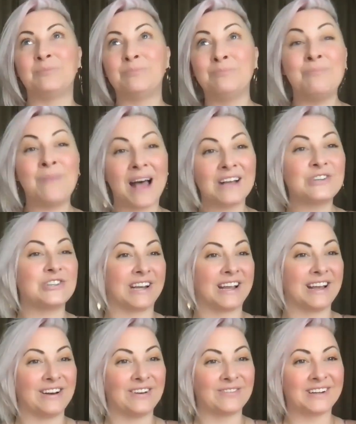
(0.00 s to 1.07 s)
magic
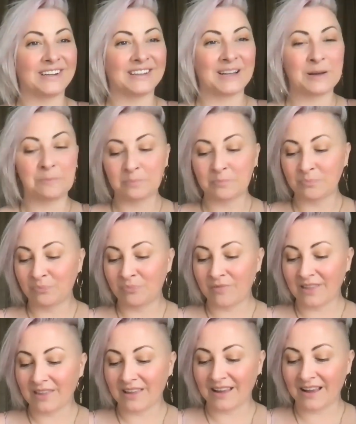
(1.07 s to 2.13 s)
in it, really.
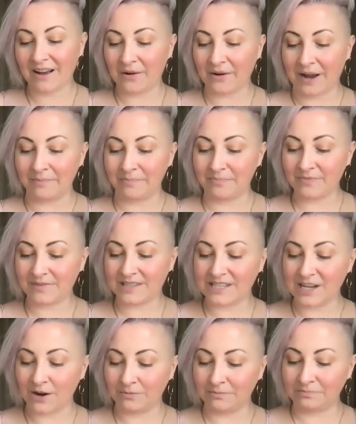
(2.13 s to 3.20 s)
Okay,
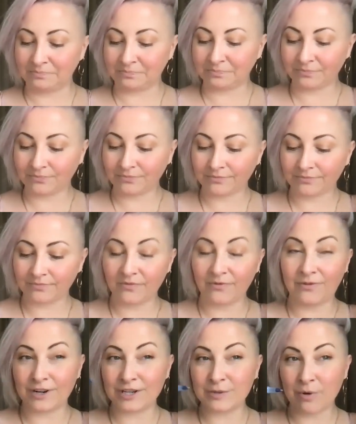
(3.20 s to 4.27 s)
so
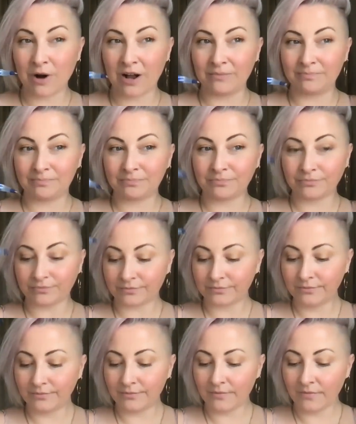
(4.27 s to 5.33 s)
first prompt.
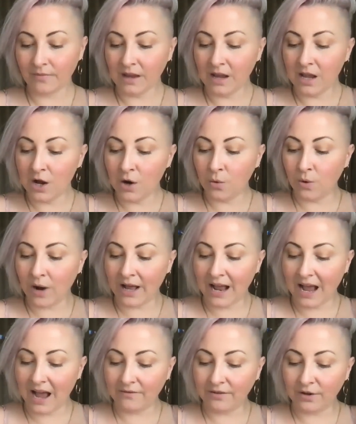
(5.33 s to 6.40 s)
What
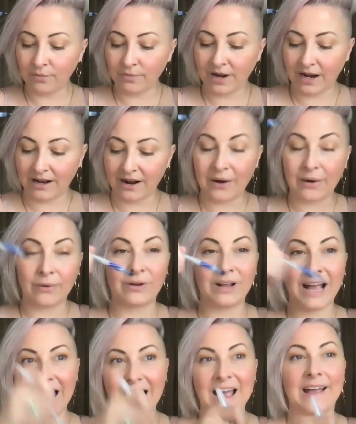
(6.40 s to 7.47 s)
have you made
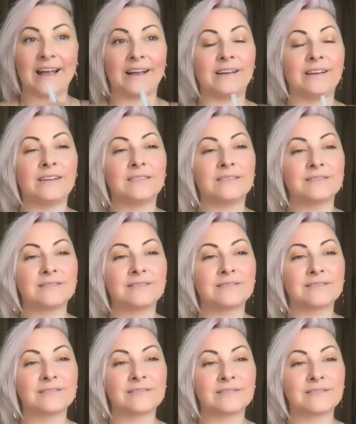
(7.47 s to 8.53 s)
okay
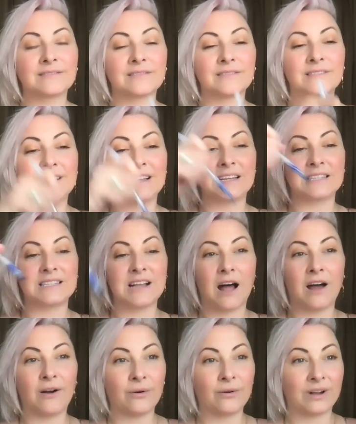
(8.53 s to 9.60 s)
that is
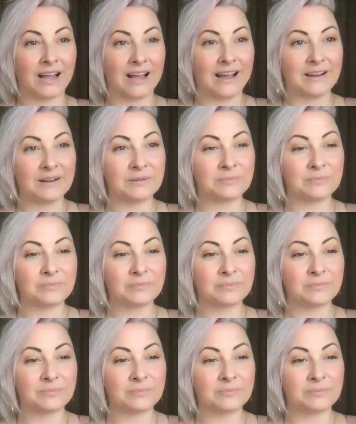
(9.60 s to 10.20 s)
not okay?